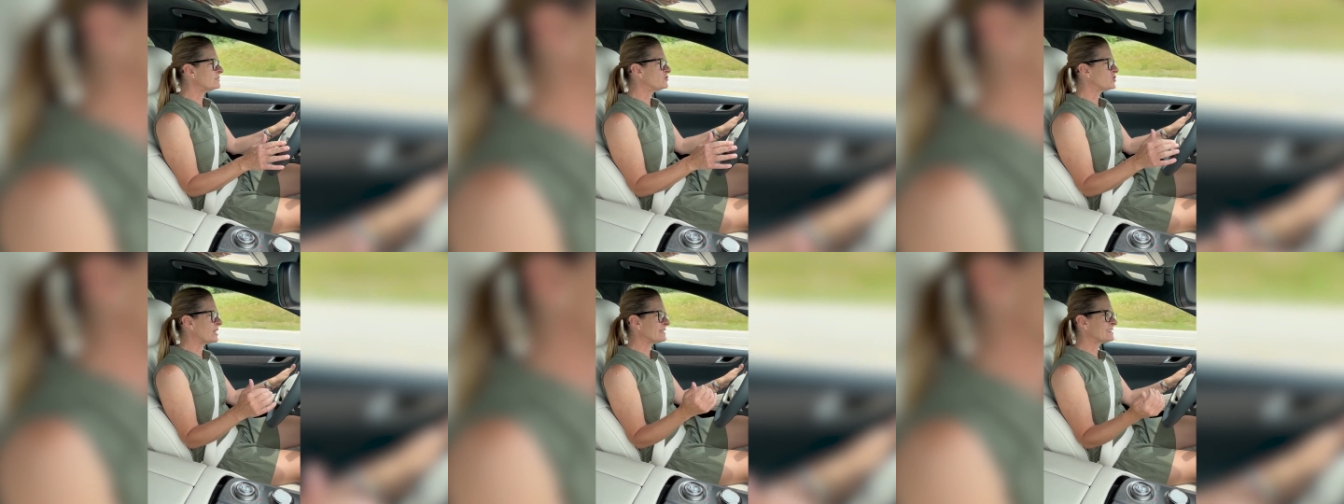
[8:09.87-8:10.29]

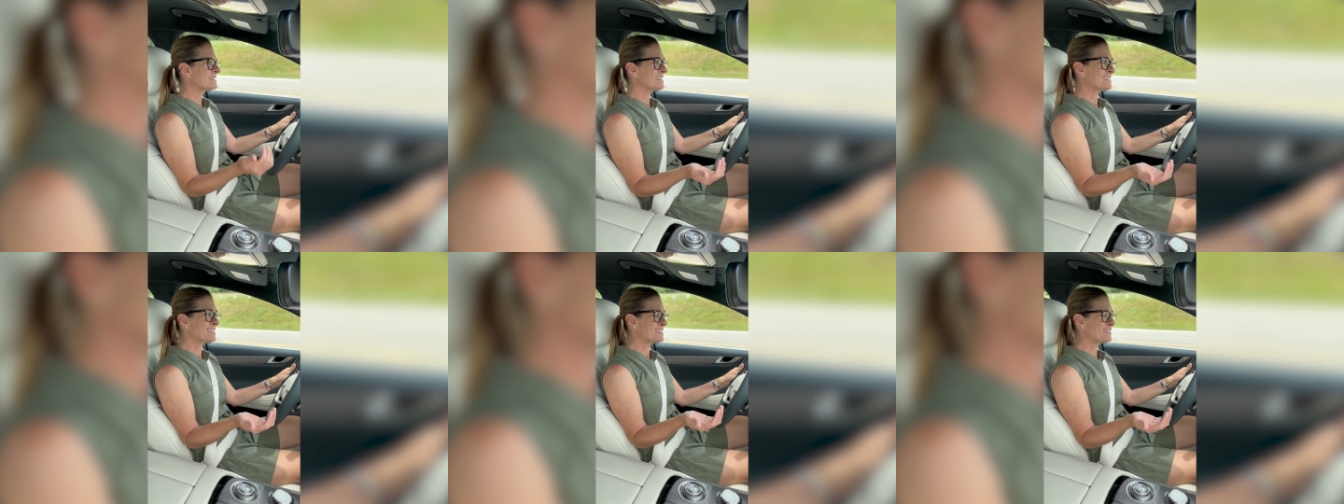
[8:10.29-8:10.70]

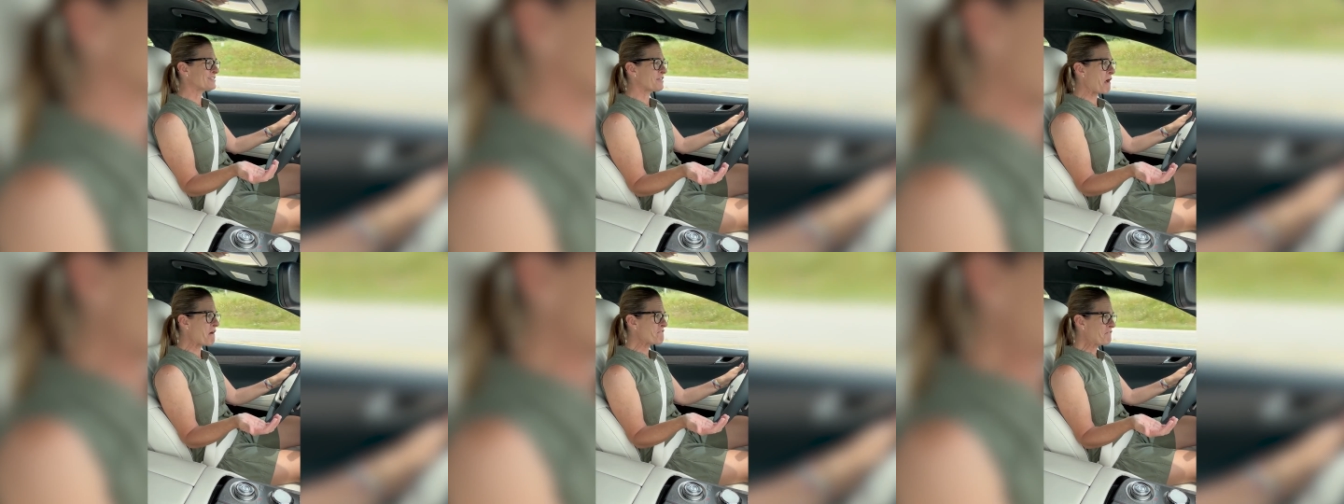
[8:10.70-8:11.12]
Genesis has
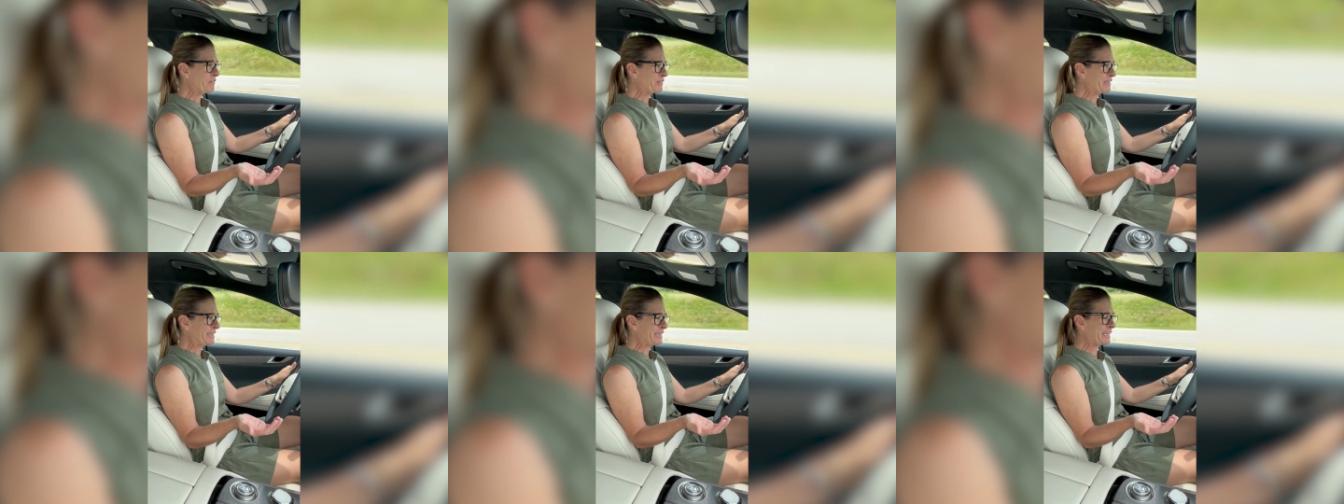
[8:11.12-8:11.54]

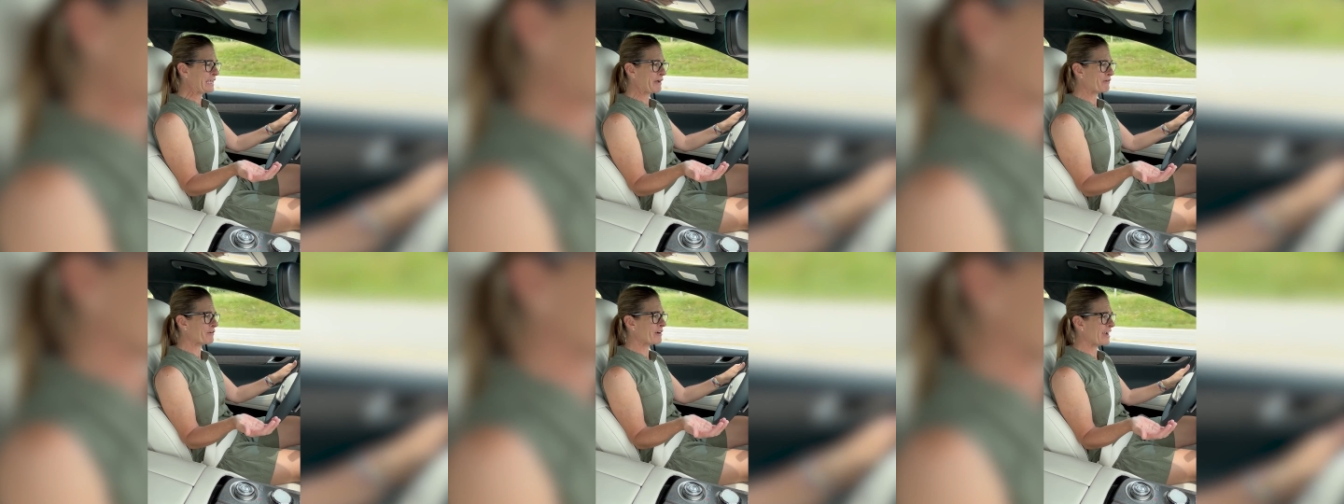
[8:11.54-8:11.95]
thoughtfully
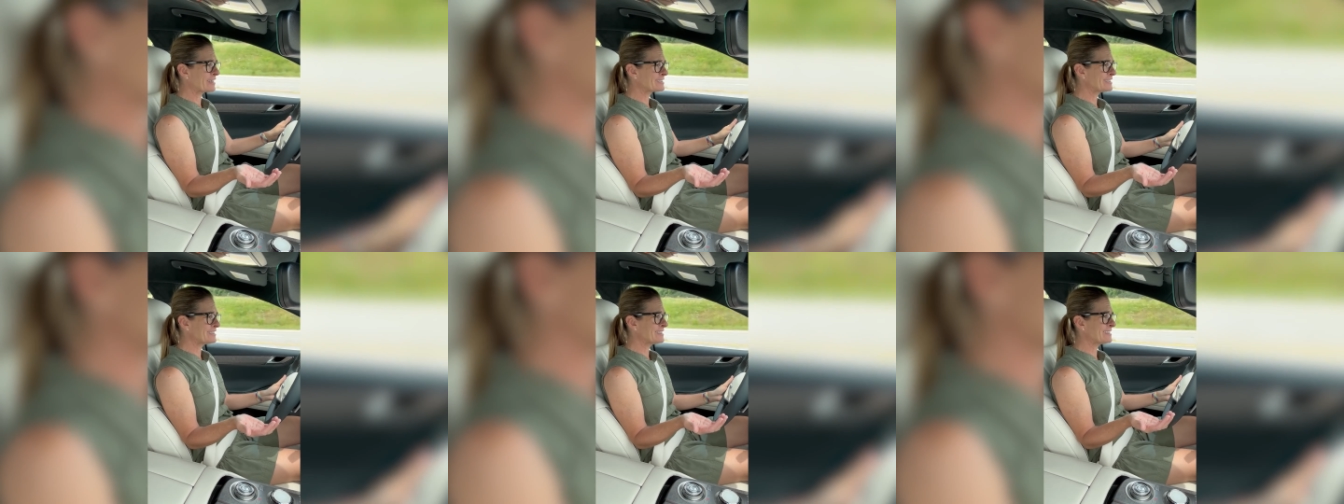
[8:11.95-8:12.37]

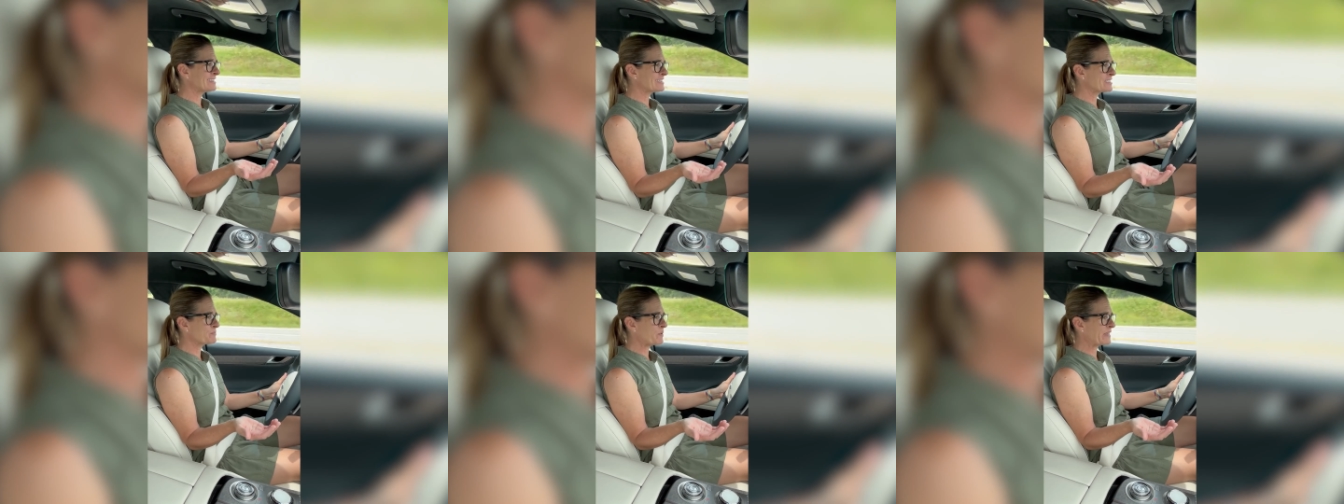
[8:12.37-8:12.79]
counteracted
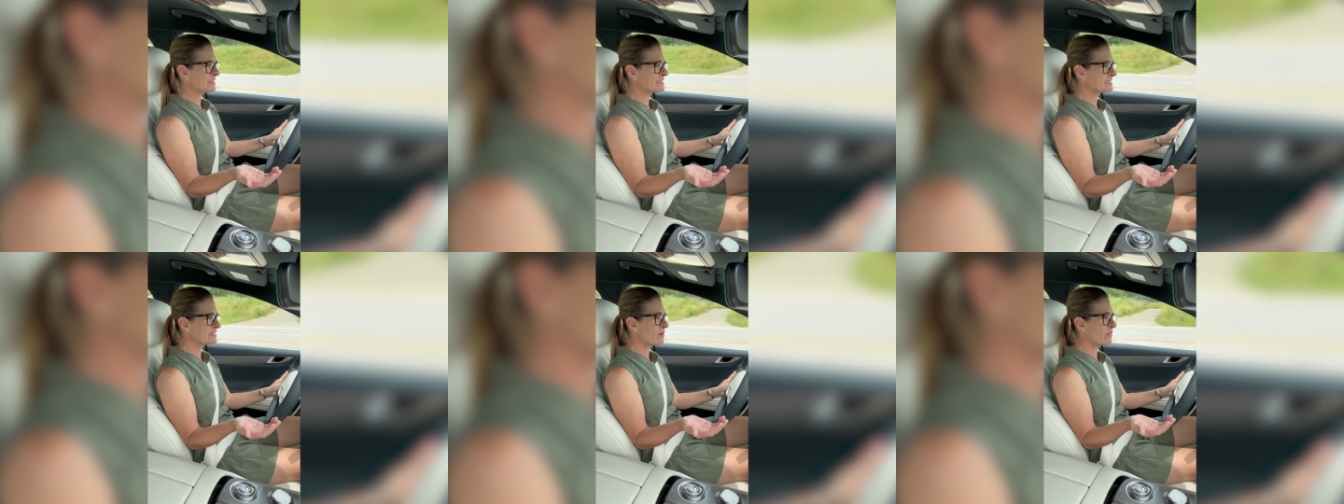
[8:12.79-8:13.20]
this by
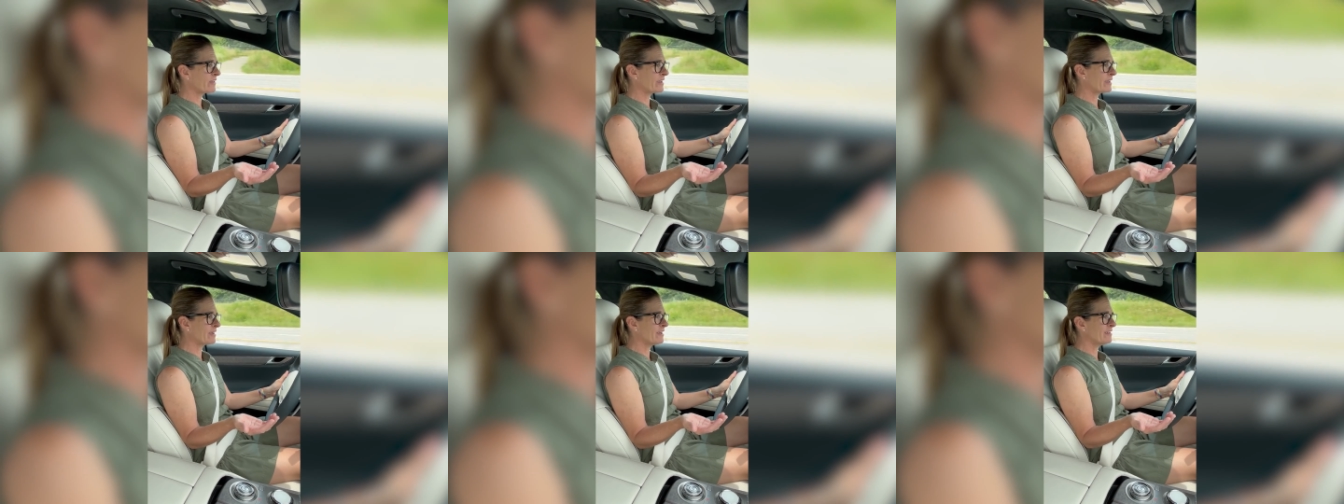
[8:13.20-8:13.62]

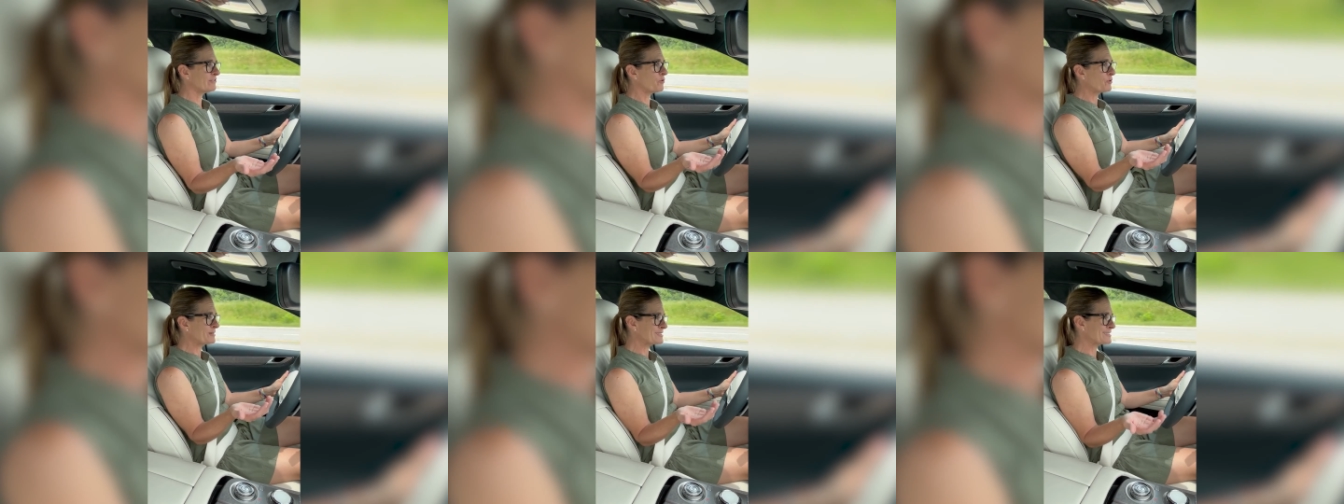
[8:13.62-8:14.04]
installing a
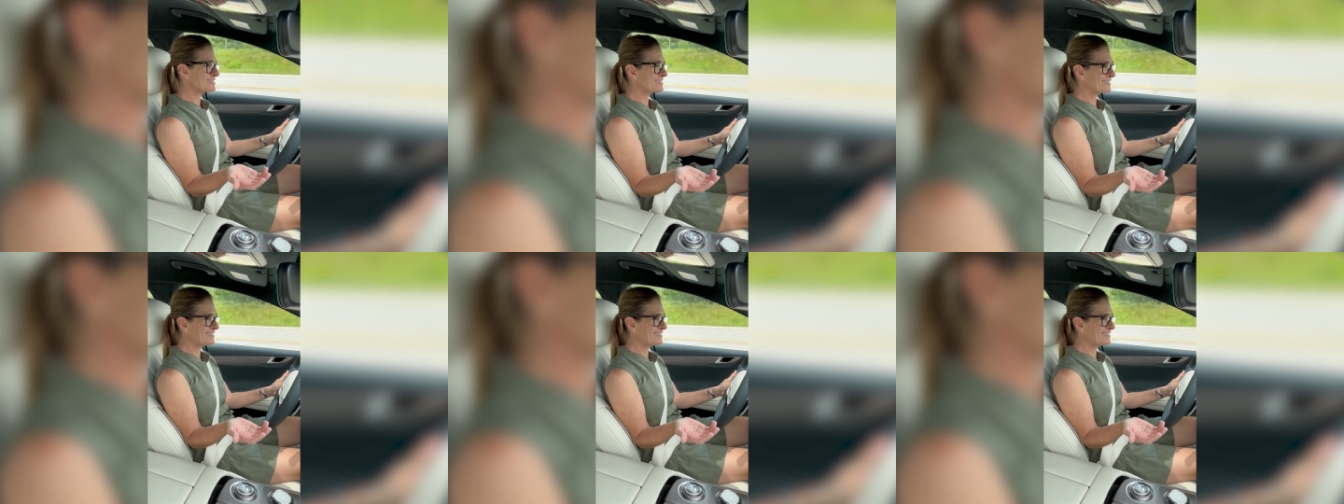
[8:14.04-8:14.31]
noise